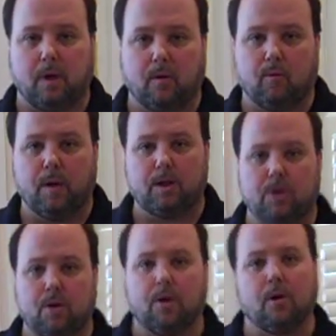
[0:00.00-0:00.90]
It'll get
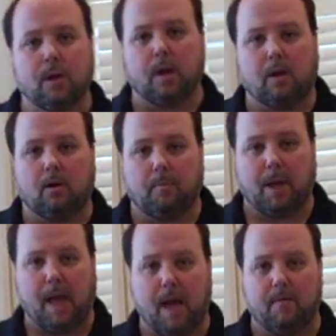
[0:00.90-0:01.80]
richer and it'll get a little
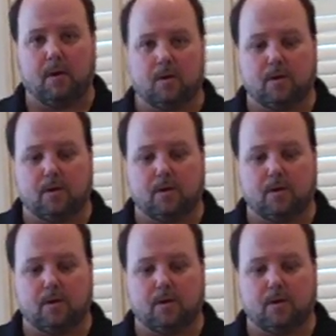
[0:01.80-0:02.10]
bit heavier.